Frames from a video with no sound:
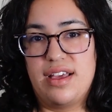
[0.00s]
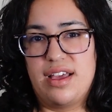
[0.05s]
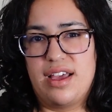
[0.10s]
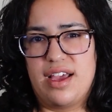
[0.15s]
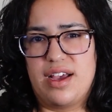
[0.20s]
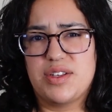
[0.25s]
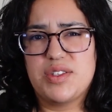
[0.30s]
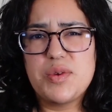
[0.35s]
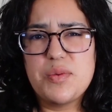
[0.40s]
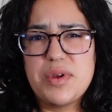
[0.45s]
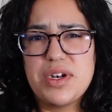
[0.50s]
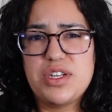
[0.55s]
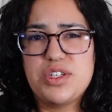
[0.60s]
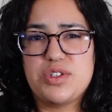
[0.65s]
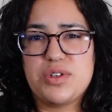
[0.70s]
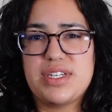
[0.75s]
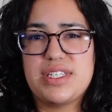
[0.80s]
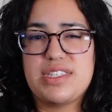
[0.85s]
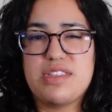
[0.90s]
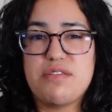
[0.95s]
I also want to
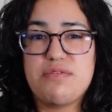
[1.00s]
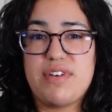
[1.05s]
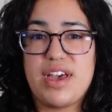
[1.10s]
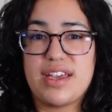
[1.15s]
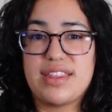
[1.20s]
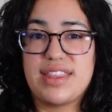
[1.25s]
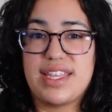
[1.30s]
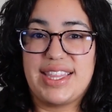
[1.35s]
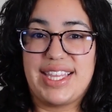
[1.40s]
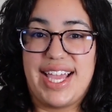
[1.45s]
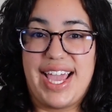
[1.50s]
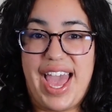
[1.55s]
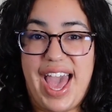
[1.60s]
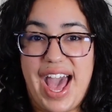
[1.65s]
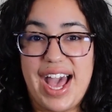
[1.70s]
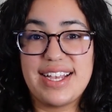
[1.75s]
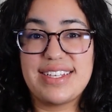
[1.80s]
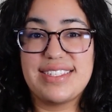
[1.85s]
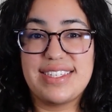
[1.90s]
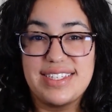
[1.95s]
address the fact that the
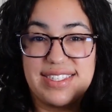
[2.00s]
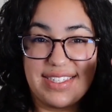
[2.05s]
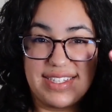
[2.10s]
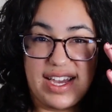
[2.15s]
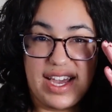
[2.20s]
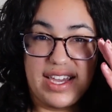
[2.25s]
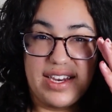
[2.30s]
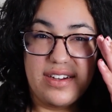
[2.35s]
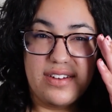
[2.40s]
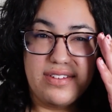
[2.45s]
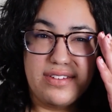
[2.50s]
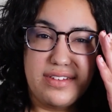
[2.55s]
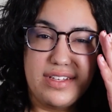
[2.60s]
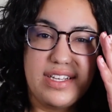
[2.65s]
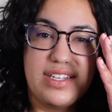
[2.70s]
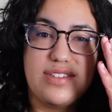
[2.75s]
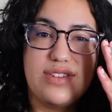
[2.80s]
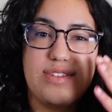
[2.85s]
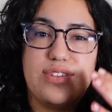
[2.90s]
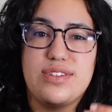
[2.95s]
axis title
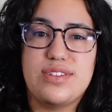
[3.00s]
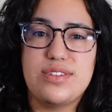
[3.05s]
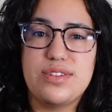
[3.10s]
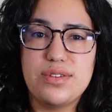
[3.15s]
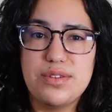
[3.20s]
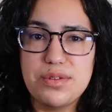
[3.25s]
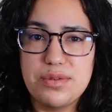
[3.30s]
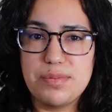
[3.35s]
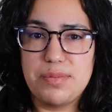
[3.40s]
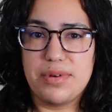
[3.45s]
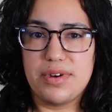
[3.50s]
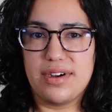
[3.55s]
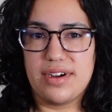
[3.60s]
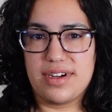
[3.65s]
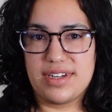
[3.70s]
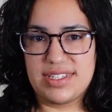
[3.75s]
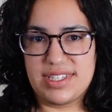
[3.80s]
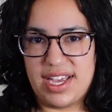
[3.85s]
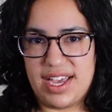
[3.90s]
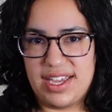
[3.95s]
is
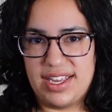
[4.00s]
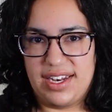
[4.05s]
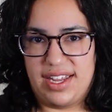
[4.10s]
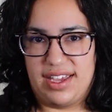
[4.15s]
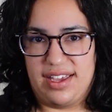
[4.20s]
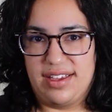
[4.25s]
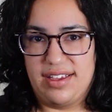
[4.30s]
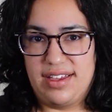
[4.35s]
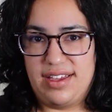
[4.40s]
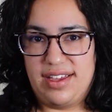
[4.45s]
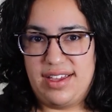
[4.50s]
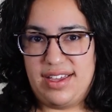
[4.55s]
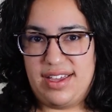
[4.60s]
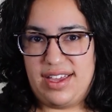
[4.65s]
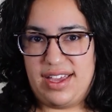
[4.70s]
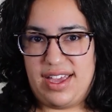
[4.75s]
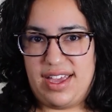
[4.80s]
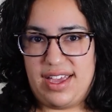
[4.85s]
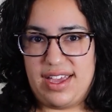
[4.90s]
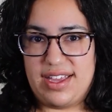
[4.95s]
super tiny
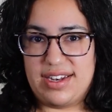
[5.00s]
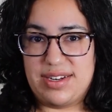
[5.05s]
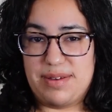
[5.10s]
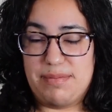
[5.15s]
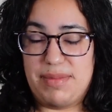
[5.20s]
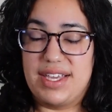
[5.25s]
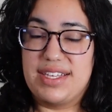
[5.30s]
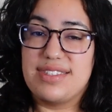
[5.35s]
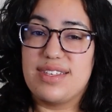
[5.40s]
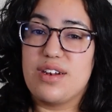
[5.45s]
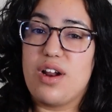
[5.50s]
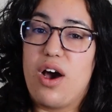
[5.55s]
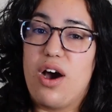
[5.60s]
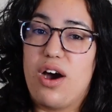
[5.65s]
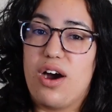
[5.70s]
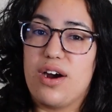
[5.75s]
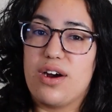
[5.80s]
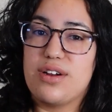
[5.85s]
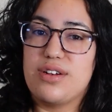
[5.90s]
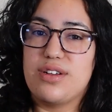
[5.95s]
and it makes it
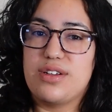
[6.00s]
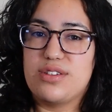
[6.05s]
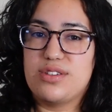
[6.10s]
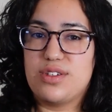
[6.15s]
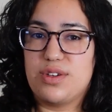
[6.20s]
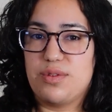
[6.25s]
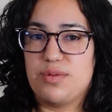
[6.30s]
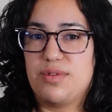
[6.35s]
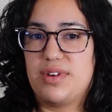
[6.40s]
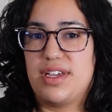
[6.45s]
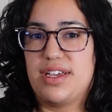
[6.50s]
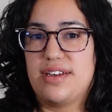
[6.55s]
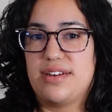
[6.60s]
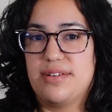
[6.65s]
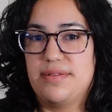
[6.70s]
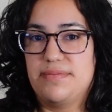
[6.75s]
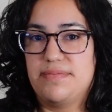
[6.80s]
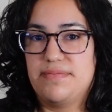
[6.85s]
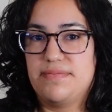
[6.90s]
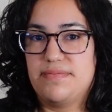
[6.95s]
hard to read.
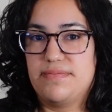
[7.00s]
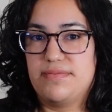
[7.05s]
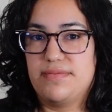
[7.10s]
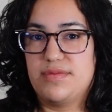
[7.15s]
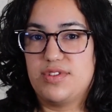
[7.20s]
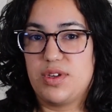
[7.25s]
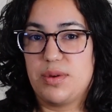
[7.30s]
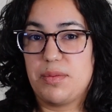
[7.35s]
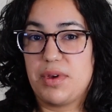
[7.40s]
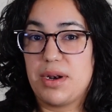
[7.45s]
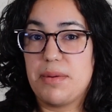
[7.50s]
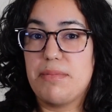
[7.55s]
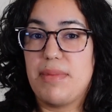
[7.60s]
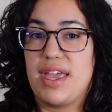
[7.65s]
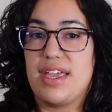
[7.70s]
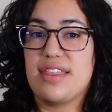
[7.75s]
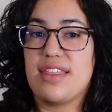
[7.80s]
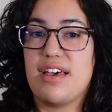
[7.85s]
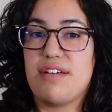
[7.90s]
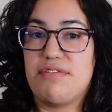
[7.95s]
So I'm going to
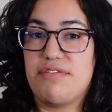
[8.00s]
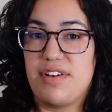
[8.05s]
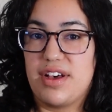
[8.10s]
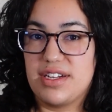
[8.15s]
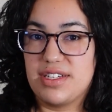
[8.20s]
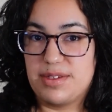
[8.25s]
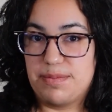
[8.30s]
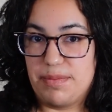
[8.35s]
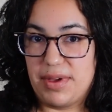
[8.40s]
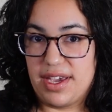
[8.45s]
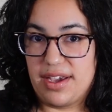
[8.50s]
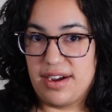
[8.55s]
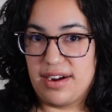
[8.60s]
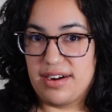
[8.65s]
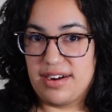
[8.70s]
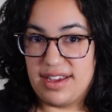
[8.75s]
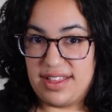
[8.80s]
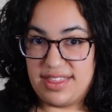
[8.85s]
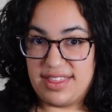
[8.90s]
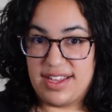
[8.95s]
make that font
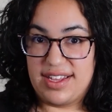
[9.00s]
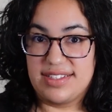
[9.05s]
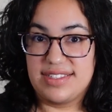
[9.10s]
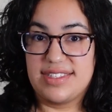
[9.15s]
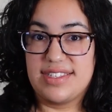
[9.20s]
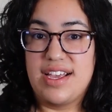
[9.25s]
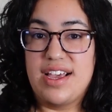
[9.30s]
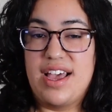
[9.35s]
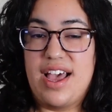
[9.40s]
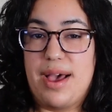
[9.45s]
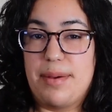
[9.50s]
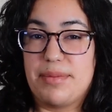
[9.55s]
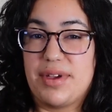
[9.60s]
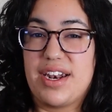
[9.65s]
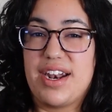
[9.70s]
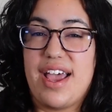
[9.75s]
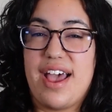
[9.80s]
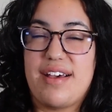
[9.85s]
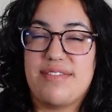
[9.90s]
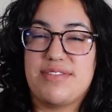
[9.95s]
bigger, and thus I'm
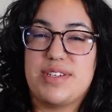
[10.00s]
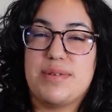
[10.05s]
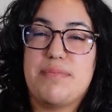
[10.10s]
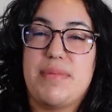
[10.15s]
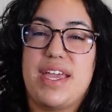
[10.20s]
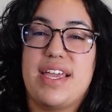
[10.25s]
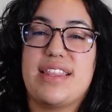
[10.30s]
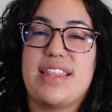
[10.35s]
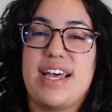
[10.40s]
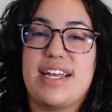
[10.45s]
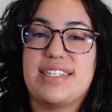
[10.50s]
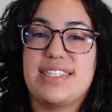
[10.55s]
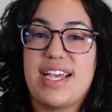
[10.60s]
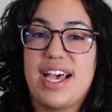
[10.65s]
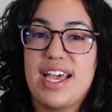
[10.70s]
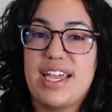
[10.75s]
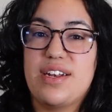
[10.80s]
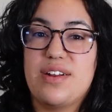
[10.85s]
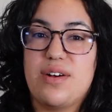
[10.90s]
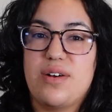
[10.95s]
going to have to make that
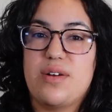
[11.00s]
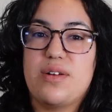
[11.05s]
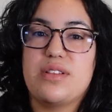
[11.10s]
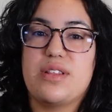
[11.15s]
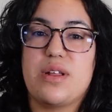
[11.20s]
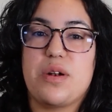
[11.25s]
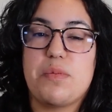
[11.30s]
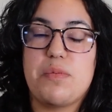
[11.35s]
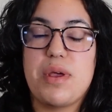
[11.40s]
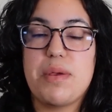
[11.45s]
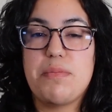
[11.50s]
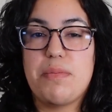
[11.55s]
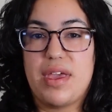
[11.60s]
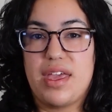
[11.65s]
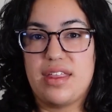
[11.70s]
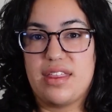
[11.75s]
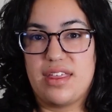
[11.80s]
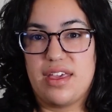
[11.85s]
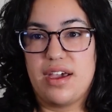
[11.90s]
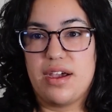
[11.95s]
title a little bit
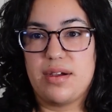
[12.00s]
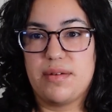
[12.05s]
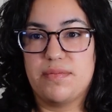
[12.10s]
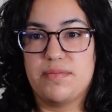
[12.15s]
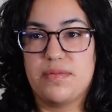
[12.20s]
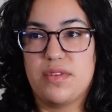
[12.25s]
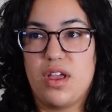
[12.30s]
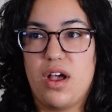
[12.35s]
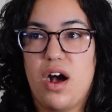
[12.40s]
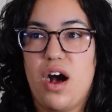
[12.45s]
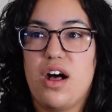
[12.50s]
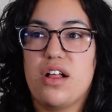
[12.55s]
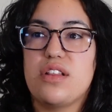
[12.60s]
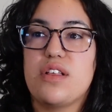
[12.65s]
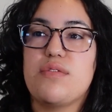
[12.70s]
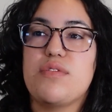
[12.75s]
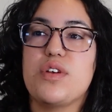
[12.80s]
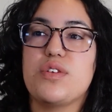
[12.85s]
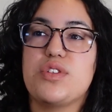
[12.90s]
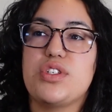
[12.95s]
pithier. All
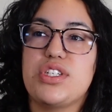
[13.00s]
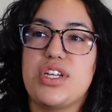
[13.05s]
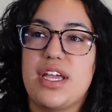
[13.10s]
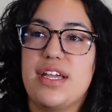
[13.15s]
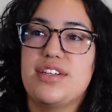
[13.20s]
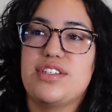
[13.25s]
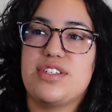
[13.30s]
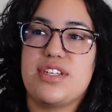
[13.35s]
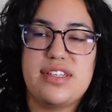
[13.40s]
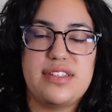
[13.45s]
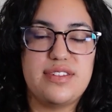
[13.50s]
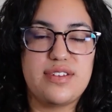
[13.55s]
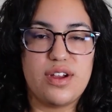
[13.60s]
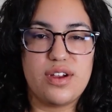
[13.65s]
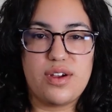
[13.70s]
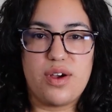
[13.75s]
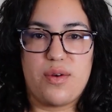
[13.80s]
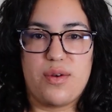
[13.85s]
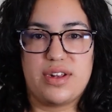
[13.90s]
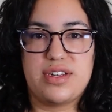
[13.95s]
of those changes are
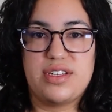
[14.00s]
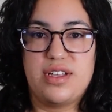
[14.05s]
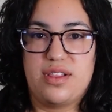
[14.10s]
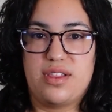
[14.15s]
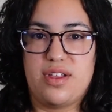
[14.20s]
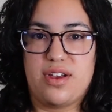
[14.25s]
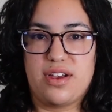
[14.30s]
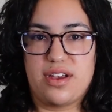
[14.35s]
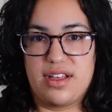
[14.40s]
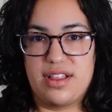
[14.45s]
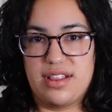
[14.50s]
going to look